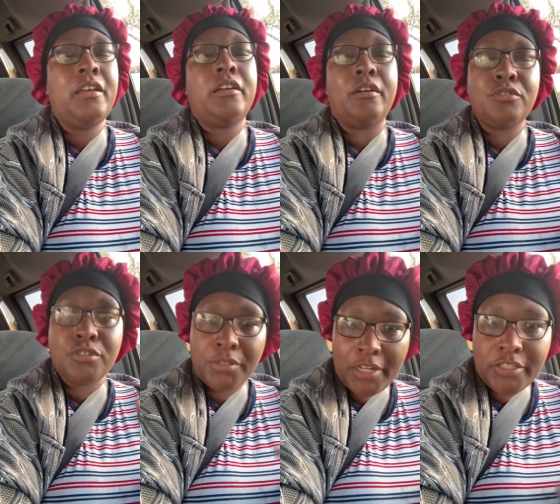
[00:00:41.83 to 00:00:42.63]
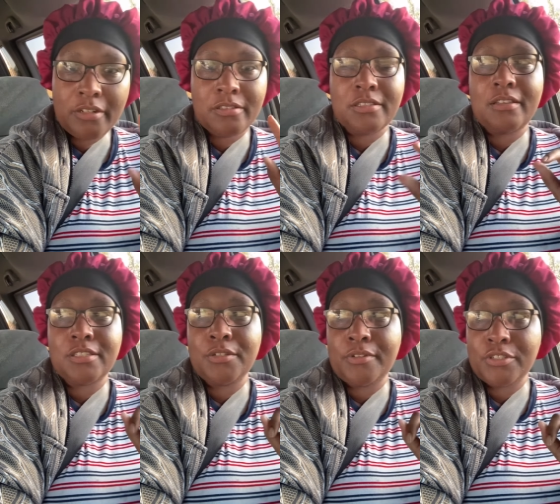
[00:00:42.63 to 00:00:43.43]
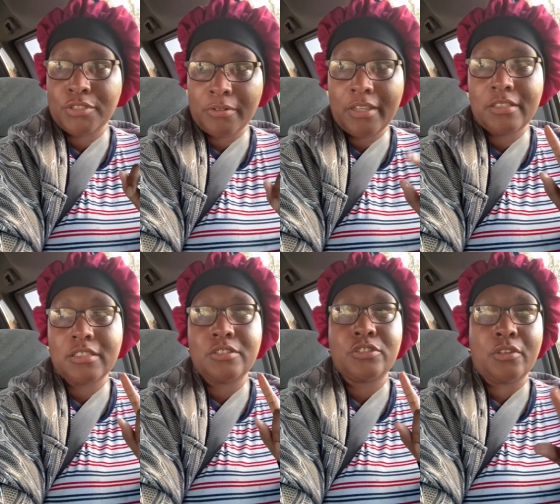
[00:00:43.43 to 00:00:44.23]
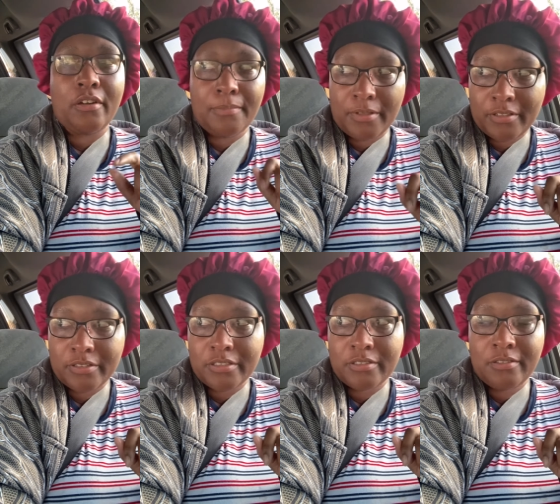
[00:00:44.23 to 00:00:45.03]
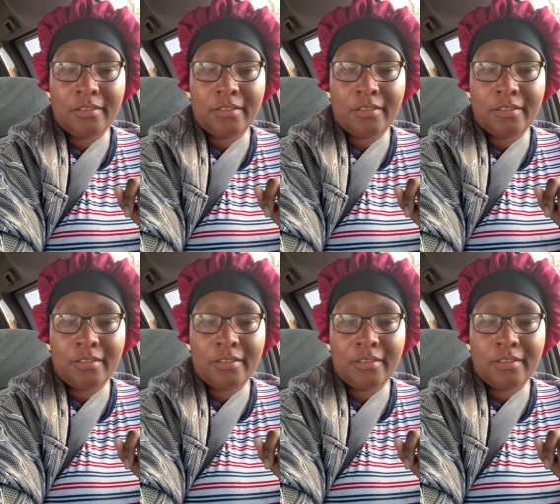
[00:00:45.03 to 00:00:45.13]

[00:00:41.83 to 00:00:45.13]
Go treat yourself to a treat to Starbucks.